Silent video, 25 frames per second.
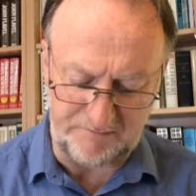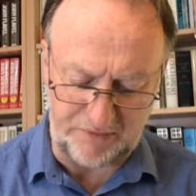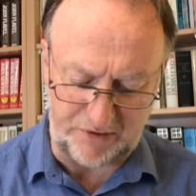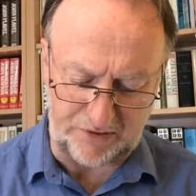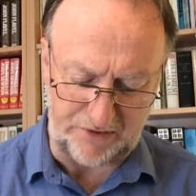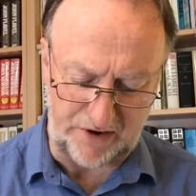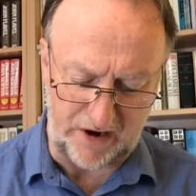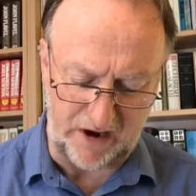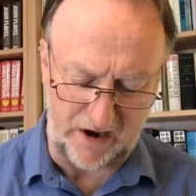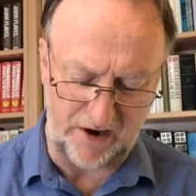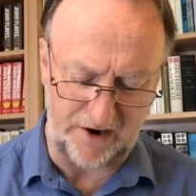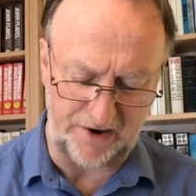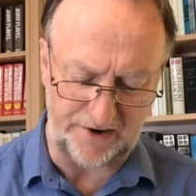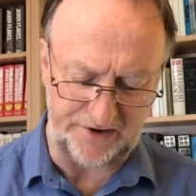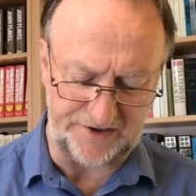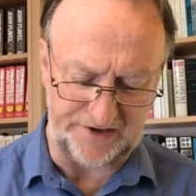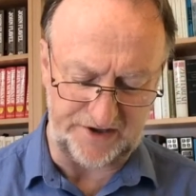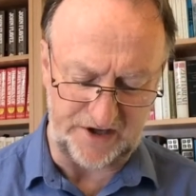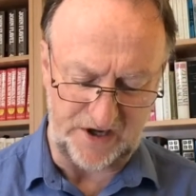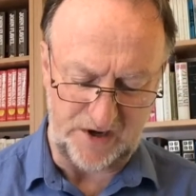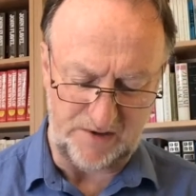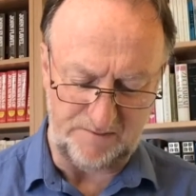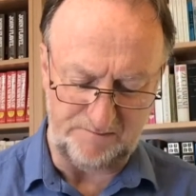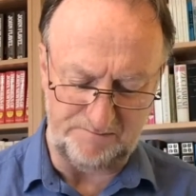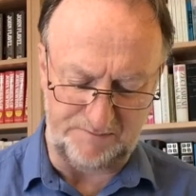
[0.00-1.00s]
proud,
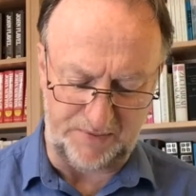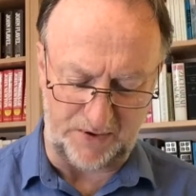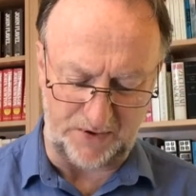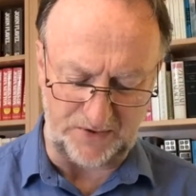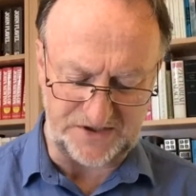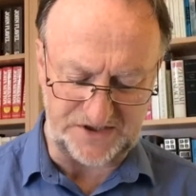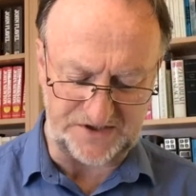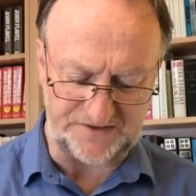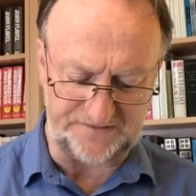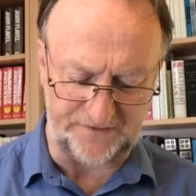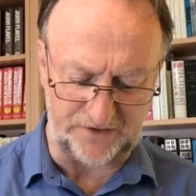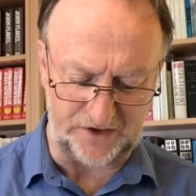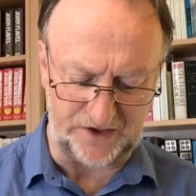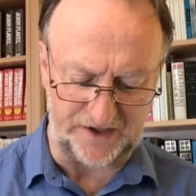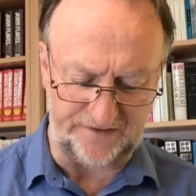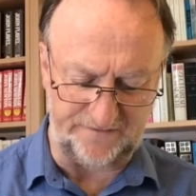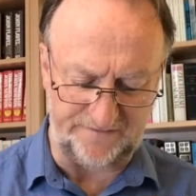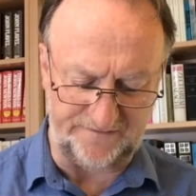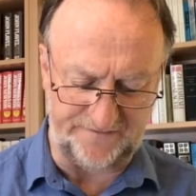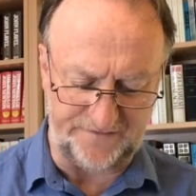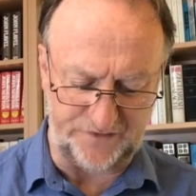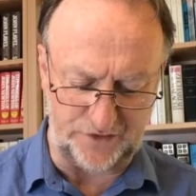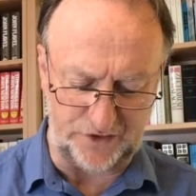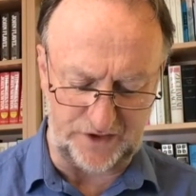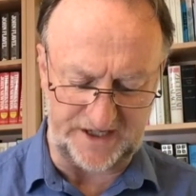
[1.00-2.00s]
boastful, and
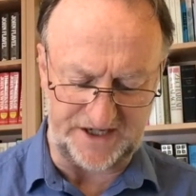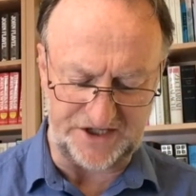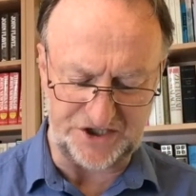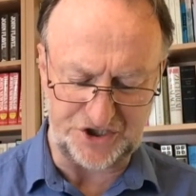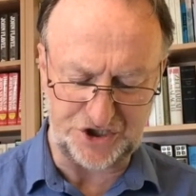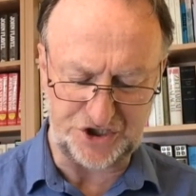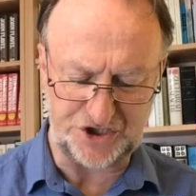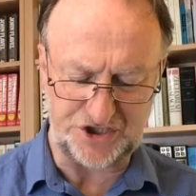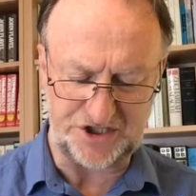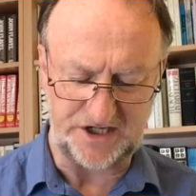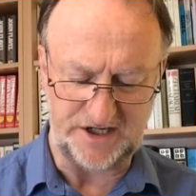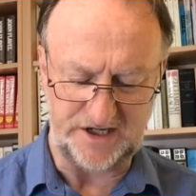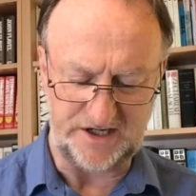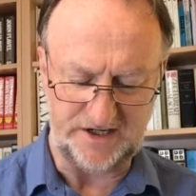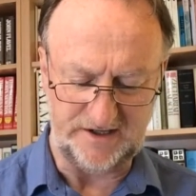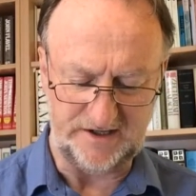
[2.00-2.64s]
foolish.